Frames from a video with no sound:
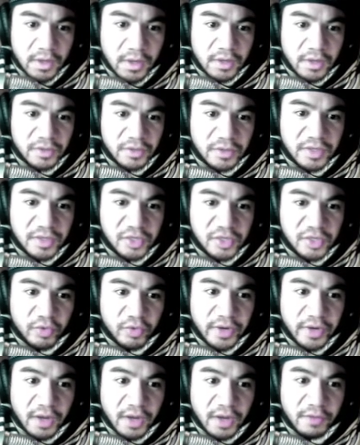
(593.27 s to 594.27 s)
to
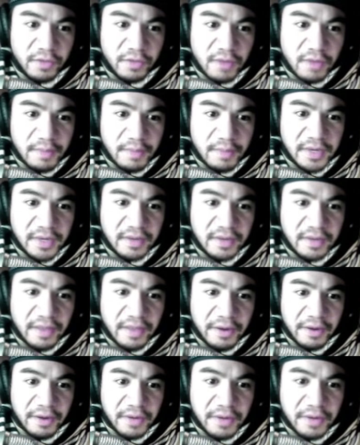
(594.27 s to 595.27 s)
destroy all the remnant that
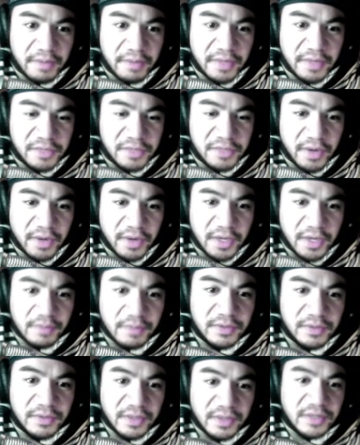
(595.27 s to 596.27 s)
are in Mizraim.
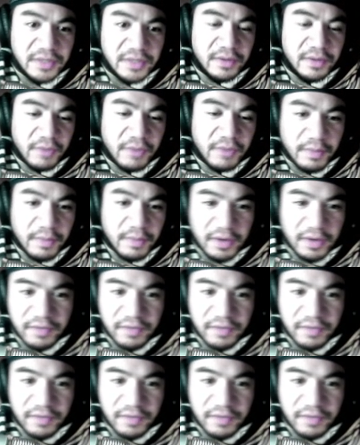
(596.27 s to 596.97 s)
So these are the remnant of